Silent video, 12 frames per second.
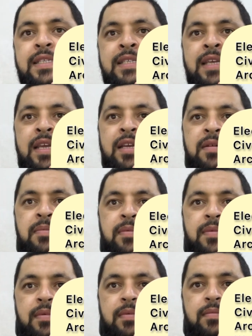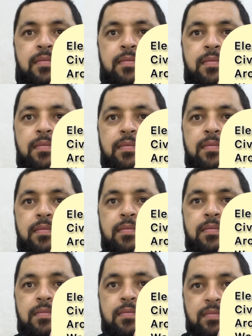
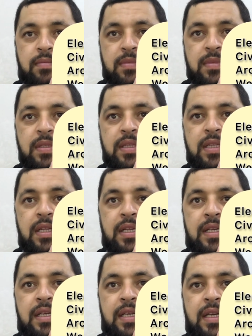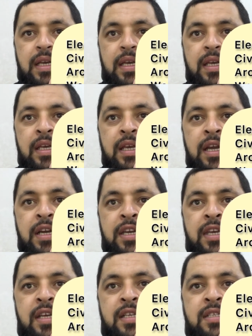
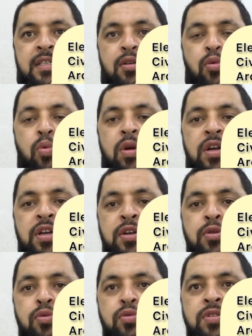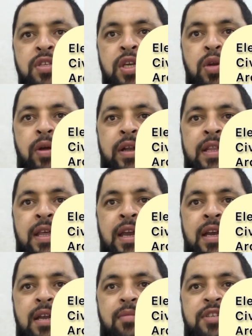zainabents one two zero at the
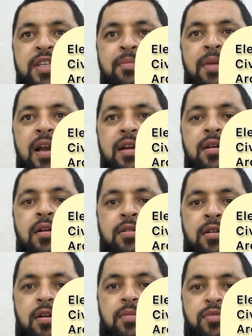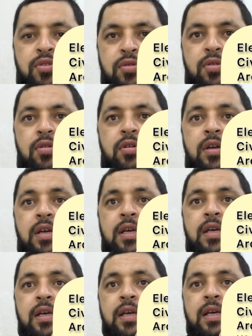rate of gmail dot com. So
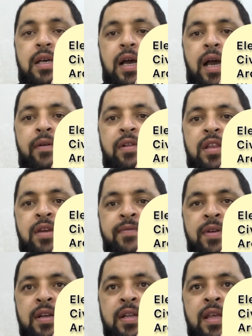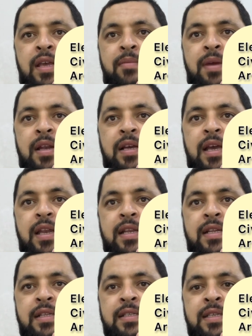I will repeat the email again:
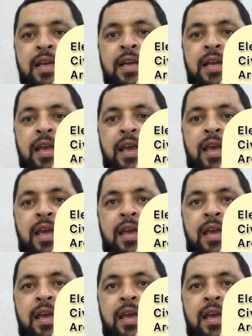z a